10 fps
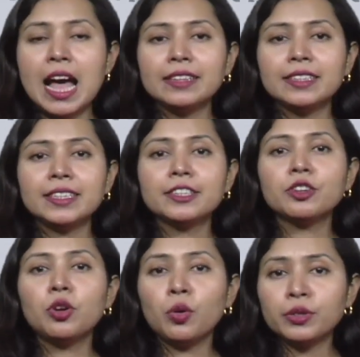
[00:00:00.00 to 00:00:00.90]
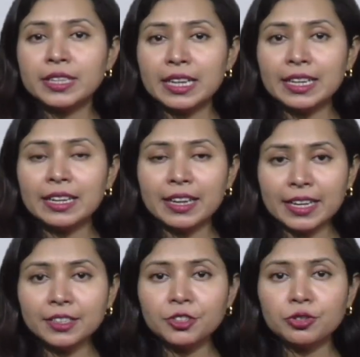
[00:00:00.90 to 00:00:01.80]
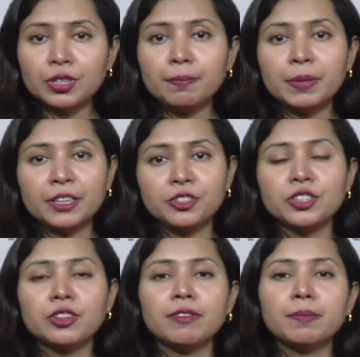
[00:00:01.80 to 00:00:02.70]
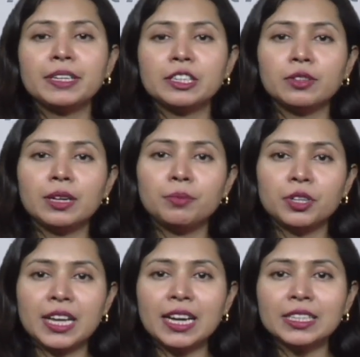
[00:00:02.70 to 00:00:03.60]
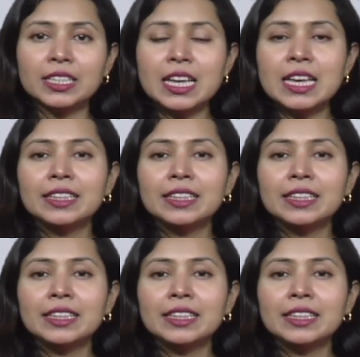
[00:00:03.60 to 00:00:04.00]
as it is closely linked to the purchase of a particular product